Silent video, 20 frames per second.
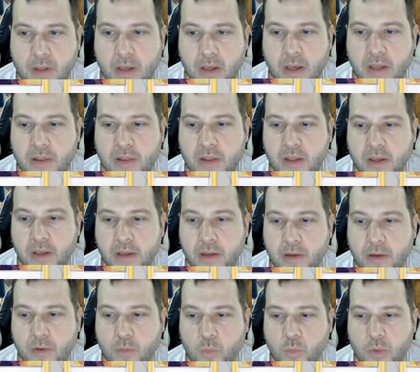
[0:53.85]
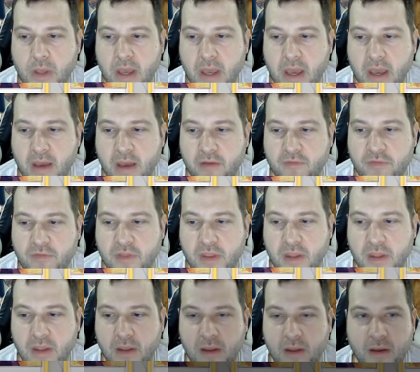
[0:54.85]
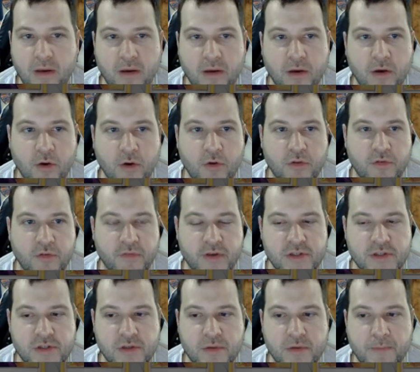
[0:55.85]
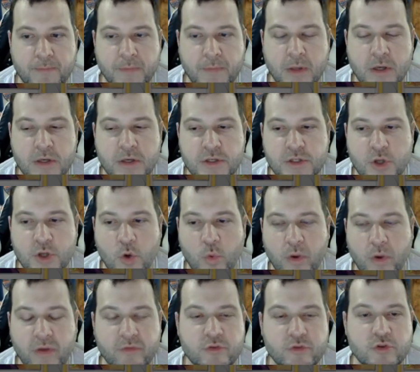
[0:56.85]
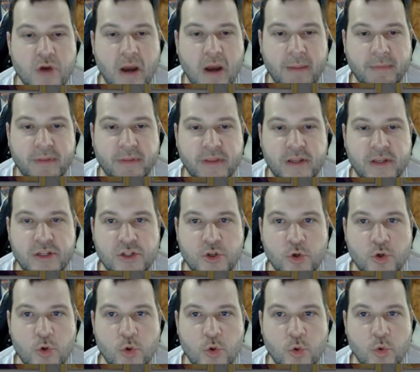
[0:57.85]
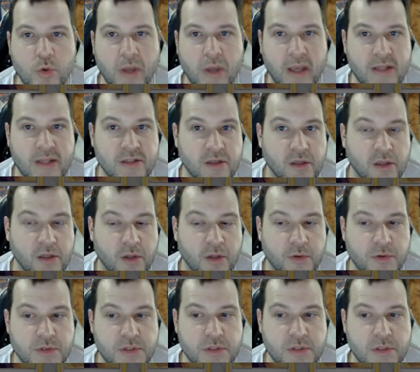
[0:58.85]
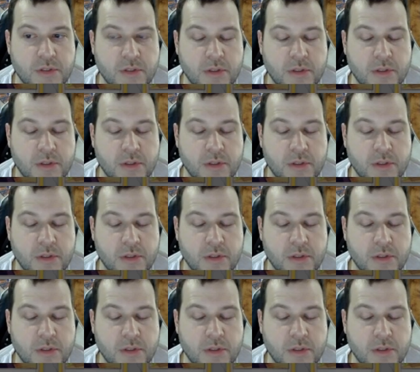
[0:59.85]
And then we have the Earthen Vessel. So we have dropped the 2 canceling clones